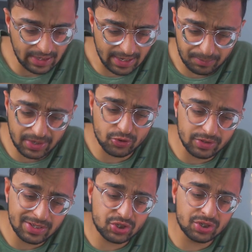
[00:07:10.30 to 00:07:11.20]
And I'm pretty sure
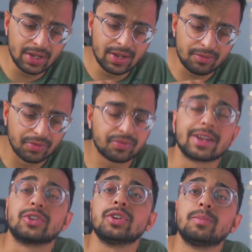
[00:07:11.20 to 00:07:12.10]
these
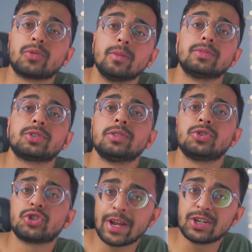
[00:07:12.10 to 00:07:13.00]
reflection
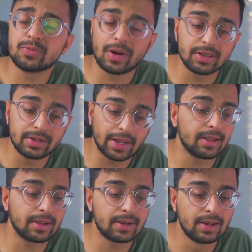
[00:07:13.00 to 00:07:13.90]
prompts change by the
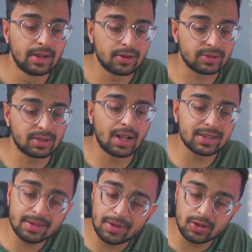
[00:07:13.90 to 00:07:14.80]
daily, because the
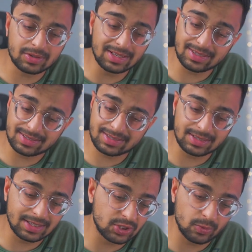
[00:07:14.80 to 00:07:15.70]
last time I looked at
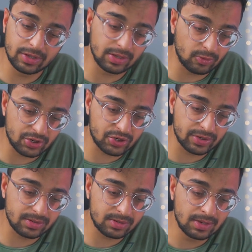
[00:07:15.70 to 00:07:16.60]
this, these weren't the
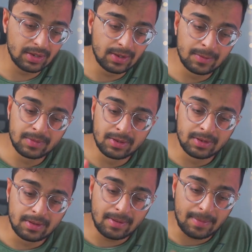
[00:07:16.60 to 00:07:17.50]
questions.
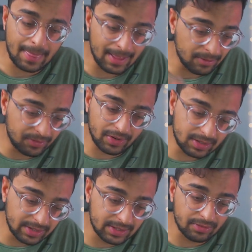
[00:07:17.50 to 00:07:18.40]
And if
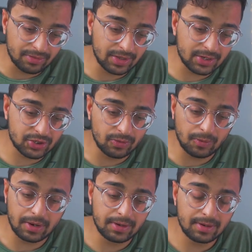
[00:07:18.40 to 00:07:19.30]
I click the reflection
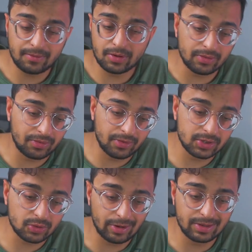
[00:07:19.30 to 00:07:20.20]
one, one of the
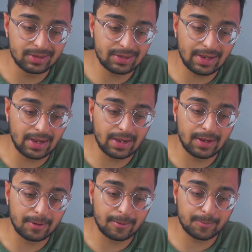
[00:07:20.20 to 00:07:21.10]
first ones,
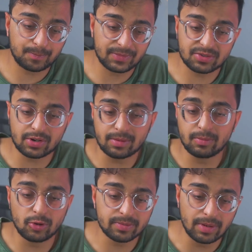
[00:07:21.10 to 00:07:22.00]
and describe the
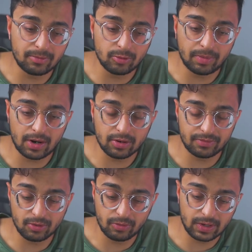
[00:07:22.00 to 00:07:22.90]
most memorable part
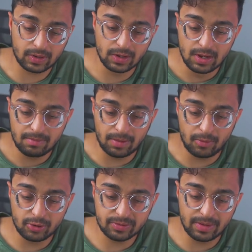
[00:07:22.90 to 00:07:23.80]
of your week. My
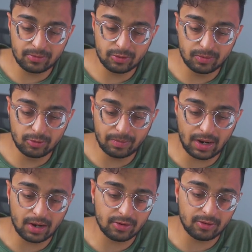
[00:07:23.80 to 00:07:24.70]
most memorable
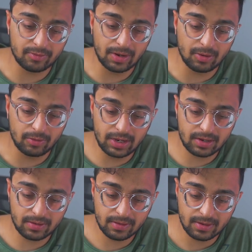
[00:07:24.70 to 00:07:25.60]
part of my
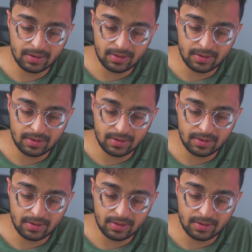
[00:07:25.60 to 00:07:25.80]
week,